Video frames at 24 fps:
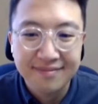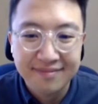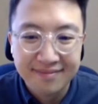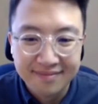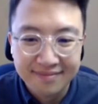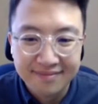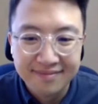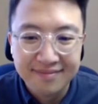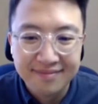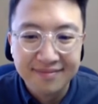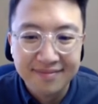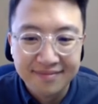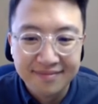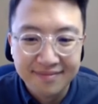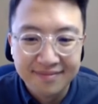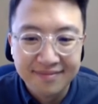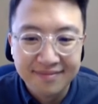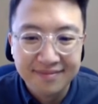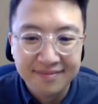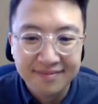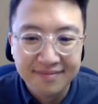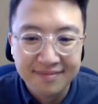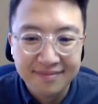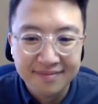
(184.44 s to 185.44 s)

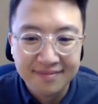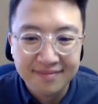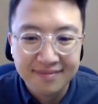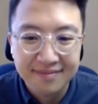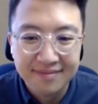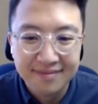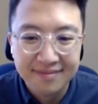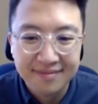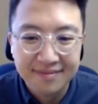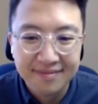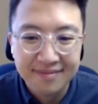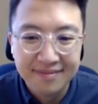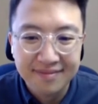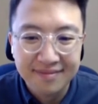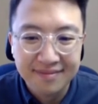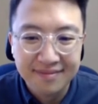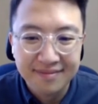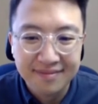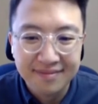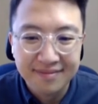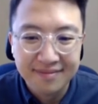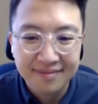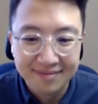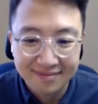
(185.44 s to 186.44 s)

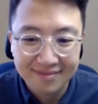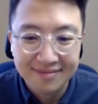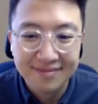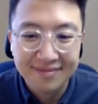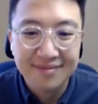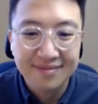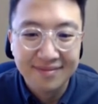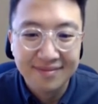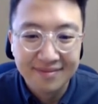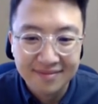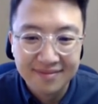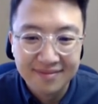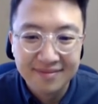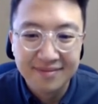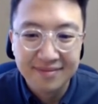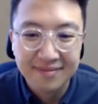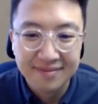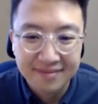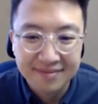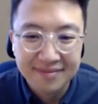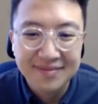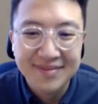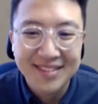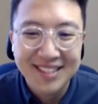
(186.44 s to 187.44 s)

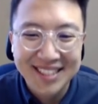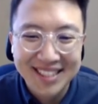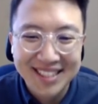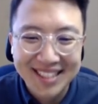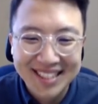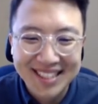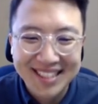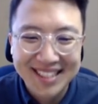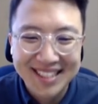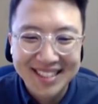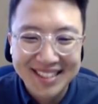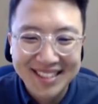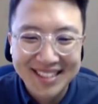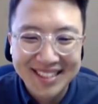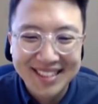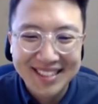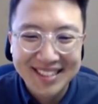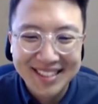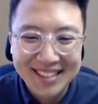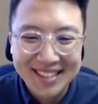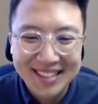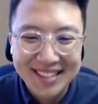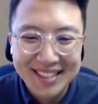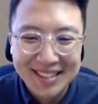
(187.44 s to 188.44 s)

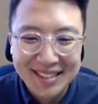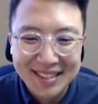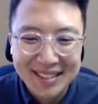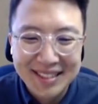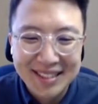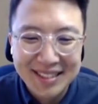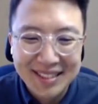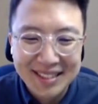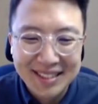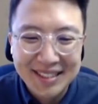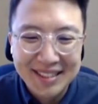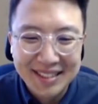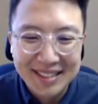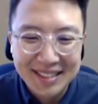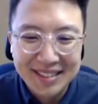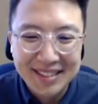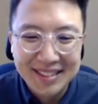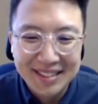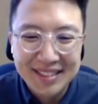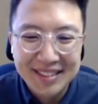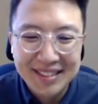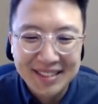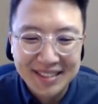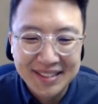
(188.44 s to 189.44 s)

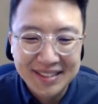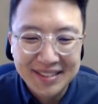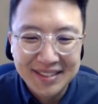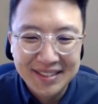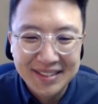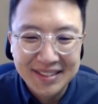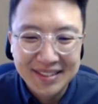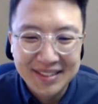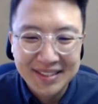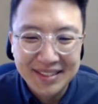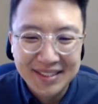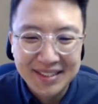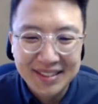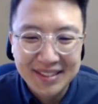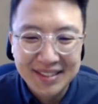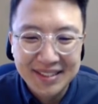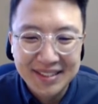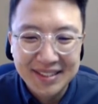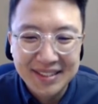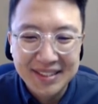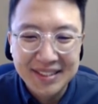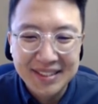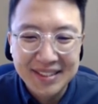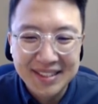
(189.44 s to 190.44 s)

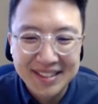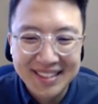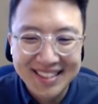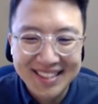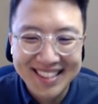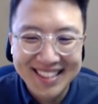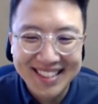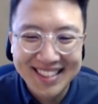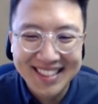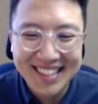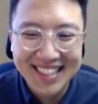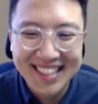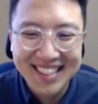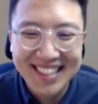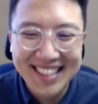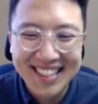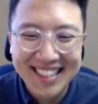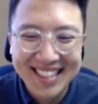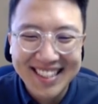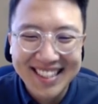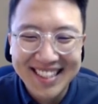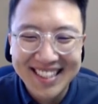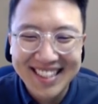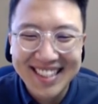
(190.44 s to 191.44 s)

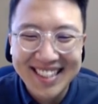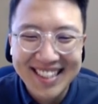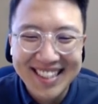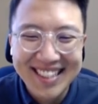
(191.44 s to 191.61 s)
[no speech]